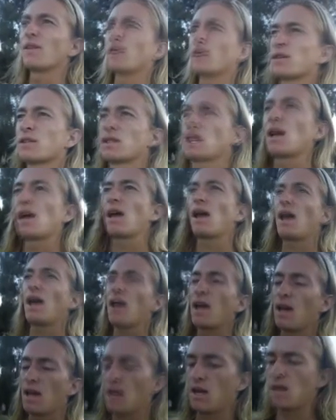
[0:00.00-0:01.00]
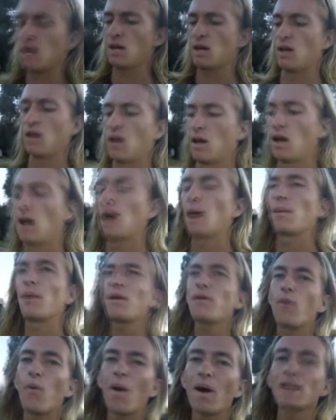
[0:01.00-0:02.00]
There's a, I
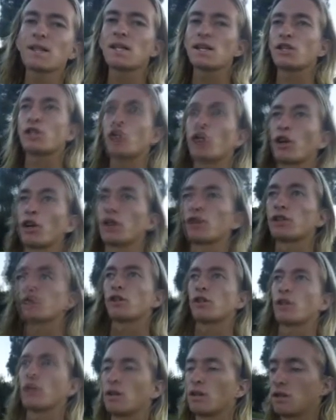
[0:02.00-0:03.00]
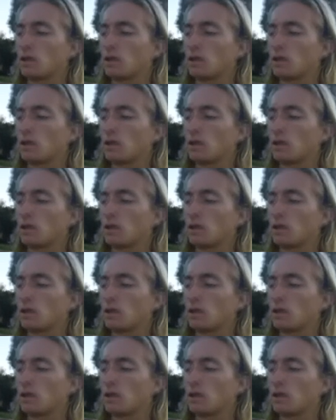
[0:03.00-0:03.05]
believe one's a church.